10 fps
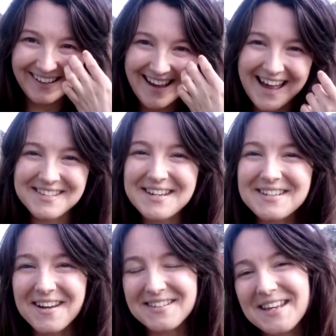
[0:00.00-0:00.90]
As
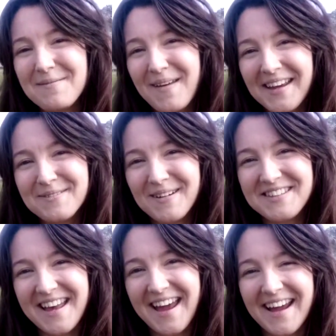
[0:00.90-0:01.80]
it makes my
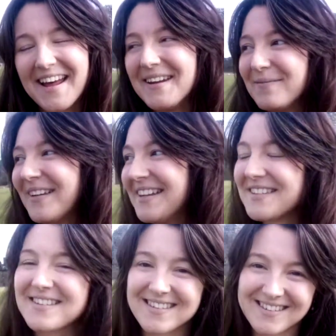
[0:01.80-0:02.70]
day, and it means
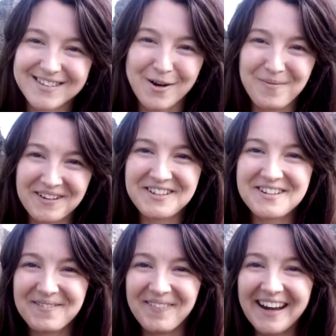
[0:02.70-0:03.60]
so much
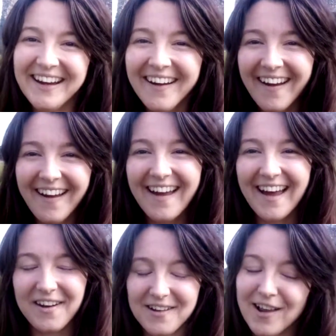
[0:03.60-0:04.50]
to me,
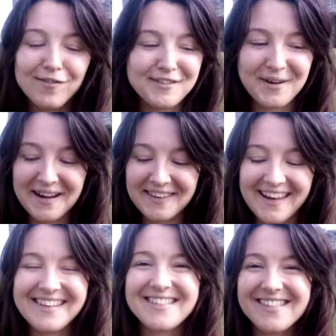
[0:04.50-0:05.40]
and I love doing
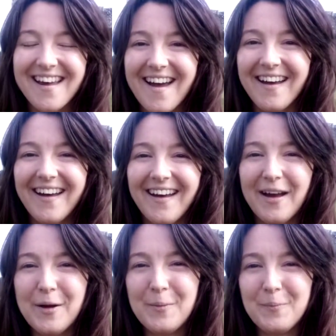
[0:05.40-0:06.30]
this.
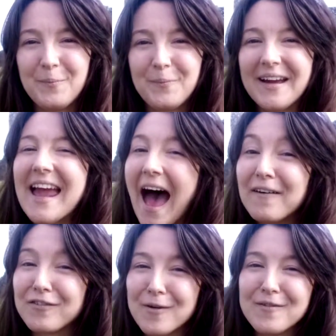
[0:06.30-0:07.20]
But yeah,
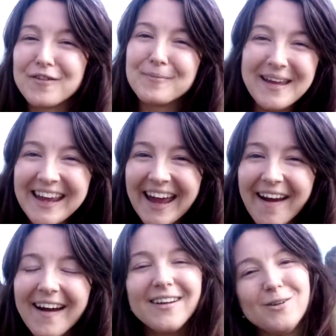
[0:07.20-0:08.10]
from me here
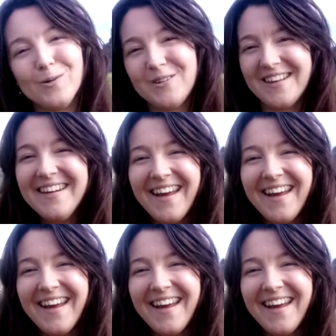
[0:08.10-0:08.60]
at Knowlton,